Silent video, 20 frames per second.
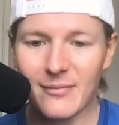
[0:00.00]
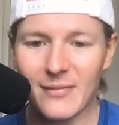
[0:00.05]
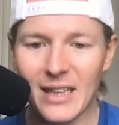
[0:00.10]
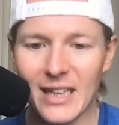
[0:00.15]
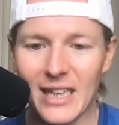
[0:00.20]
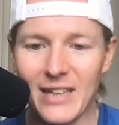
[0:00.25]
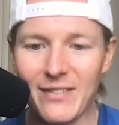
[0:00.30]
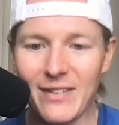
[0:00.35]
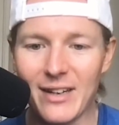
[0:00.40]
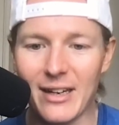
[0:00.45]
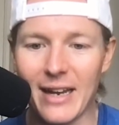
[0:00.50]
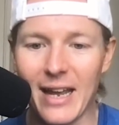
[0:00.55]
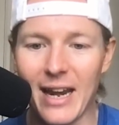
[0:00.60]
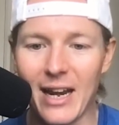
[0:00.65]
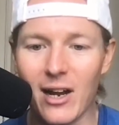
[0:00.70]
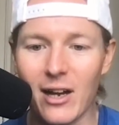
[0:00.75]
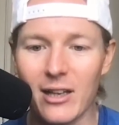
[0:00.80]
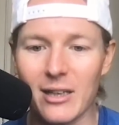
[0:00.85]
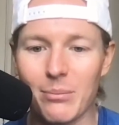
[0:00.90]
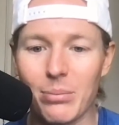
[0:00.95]
even
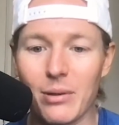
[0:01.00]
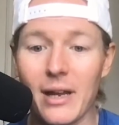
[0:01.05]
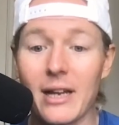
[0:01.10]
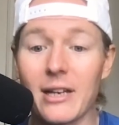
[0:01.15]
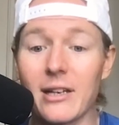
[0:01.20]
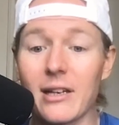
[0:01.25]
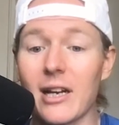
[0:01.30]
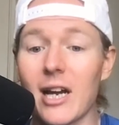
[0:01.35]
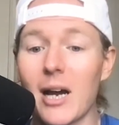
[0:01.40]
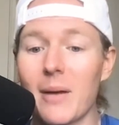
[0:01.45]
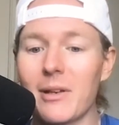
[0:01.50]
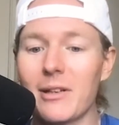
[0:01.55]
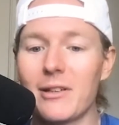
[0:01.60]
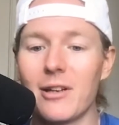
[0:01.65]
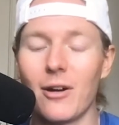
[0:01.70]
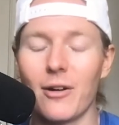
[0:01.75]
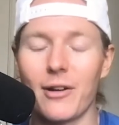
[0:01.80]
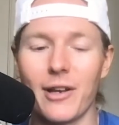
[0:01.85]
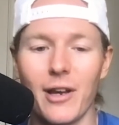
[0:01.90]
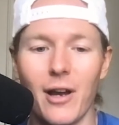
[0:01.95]
getting on the plane to come to
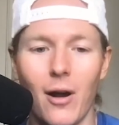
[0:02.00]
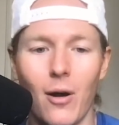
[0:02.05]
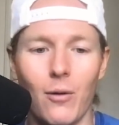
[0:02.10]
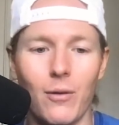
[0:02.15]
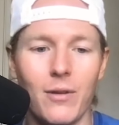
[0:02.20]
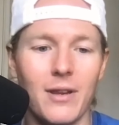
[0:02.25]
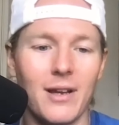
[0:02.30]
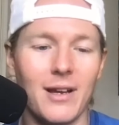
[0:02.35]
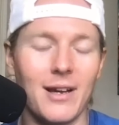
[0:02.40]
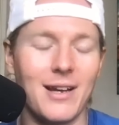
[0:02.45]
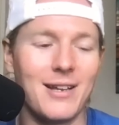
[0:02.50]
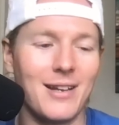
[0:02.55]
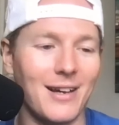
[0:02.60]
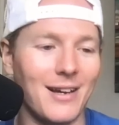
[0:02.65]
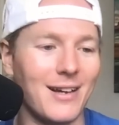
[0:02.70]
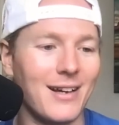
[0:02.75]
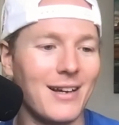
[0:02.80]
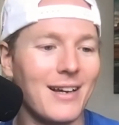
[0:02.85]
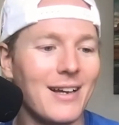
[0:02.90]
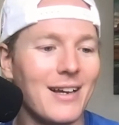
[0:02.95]
Tokyo,
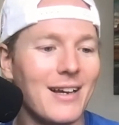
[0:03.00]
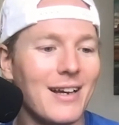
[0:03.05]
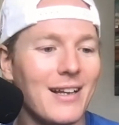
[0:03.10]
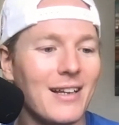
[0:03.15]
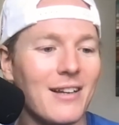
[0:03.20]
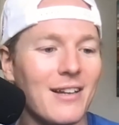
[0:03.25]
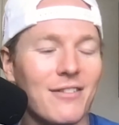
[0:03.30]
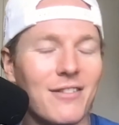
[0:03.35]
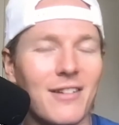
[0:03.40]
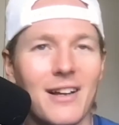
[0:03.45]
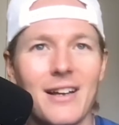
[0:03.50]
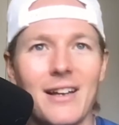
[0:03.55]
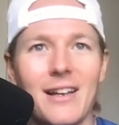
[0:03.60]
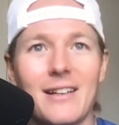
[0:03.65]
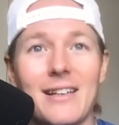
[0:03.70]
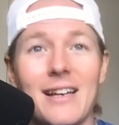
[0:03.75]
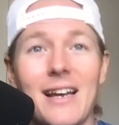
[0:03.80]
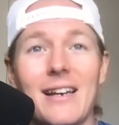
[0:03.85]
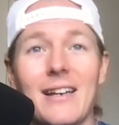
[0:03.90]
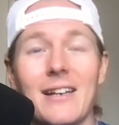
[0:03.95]
the flight
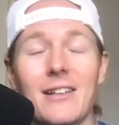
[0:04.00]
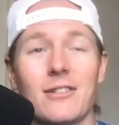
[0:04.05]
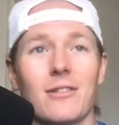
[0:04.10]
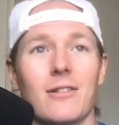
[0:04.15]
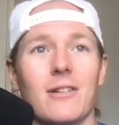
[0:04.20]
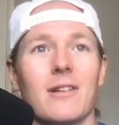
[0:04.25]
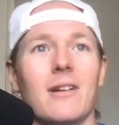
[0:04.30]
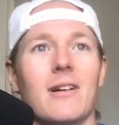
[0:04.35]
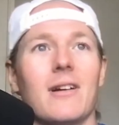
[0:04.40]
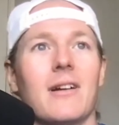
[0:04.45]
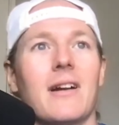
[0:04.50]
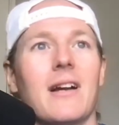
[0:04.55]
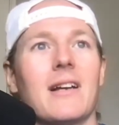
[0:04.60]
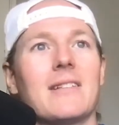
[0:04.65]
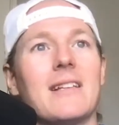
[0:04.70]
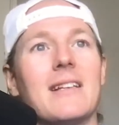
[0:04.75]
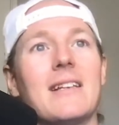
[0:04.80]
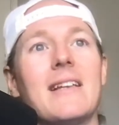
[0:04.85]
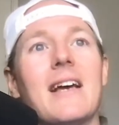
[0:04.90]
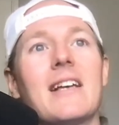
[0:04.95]
attendants or
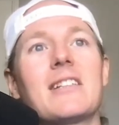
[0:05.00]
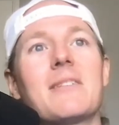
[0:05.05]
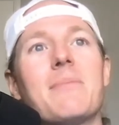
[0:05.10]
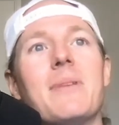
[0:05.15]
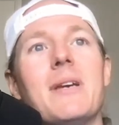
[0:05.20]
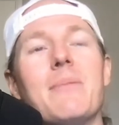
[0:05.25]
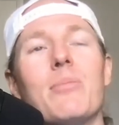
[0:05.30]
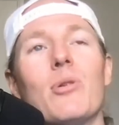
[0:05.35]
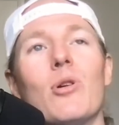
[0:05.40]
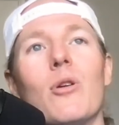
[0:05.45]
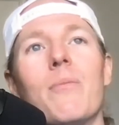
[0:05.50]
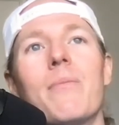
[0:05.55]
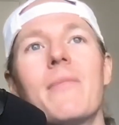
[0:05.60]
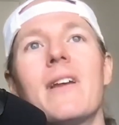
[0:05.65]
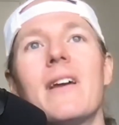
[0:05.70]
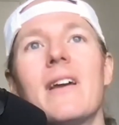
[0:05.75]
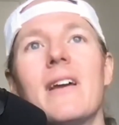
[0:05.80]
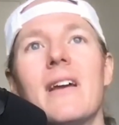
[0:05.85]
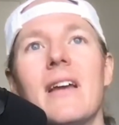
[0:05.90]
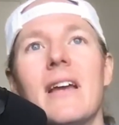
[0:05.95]
the desk people
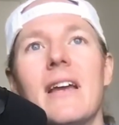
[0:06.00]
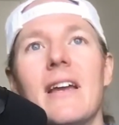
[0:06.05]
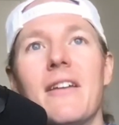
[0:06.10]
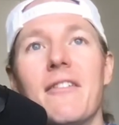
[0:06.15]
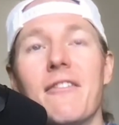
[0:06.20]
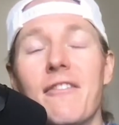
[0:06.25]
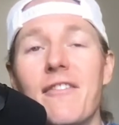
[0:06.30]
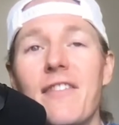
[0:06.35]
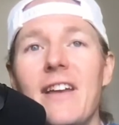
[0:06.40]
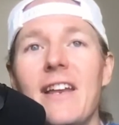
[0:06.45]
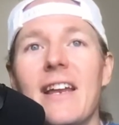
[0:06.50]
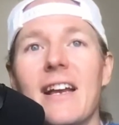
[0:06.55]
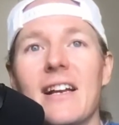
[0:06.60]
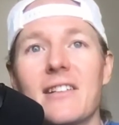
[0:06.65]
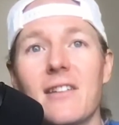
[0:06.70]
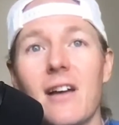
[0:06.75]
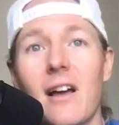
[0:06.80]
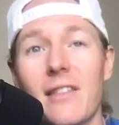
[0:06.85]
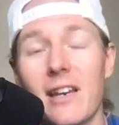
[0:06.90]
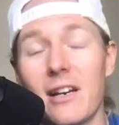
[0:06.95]
in Phoenix
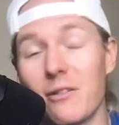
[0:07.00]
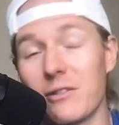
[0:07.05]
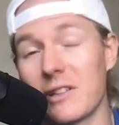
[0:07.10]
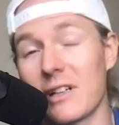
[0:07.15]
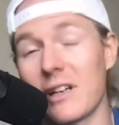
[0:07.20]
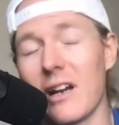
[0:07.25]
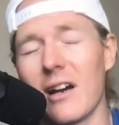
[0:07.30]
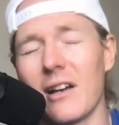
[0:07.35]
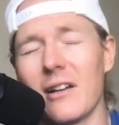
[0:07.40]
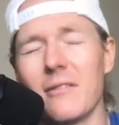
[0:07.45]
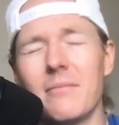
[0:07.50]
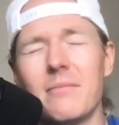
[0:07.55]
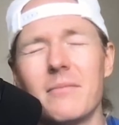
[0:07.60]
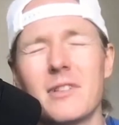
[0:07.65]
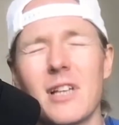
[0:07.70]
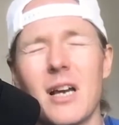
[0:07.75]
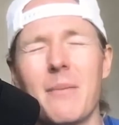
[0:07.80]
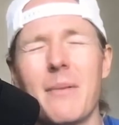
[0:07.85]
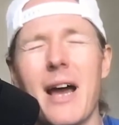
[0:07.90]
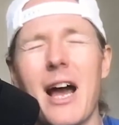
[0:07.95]
thought that it was a gun
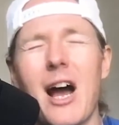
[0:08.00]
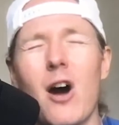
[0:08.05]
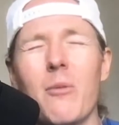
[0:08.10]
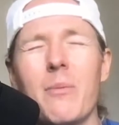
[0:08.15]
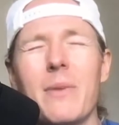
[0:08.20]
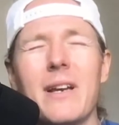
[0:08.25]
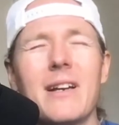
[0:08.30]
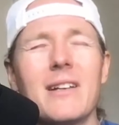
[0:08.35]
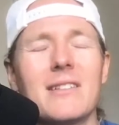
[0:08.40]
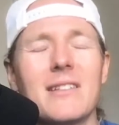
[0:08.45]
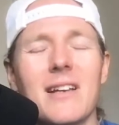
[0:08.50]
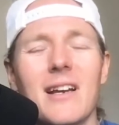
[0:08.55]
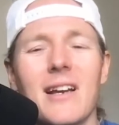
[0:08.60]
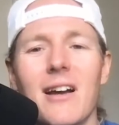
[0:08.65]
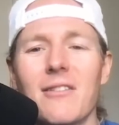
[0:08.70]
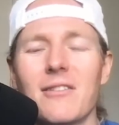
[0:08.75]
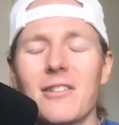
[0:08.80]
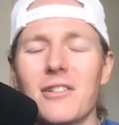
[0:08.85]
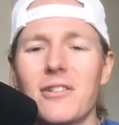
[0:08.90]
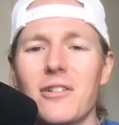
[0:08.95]
somehow because I
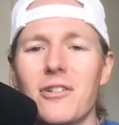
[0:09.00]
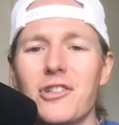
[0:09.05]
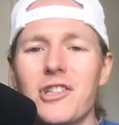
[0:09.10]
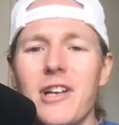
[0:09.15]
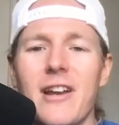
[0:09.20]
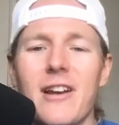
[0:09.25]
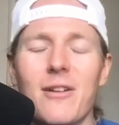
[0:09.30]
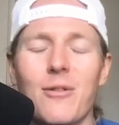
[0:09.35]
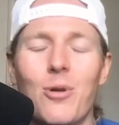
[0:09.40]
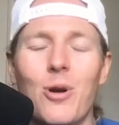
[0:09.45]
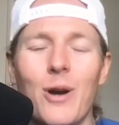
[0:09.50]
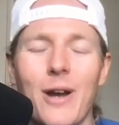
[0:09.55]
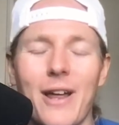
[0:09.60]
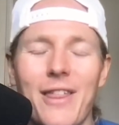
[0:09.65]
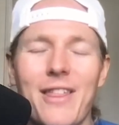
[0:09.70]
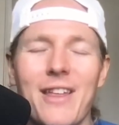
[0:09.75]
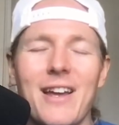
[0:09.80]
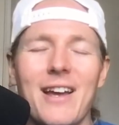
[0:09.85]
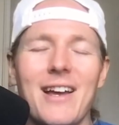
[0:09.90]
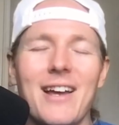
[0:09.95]
was associated with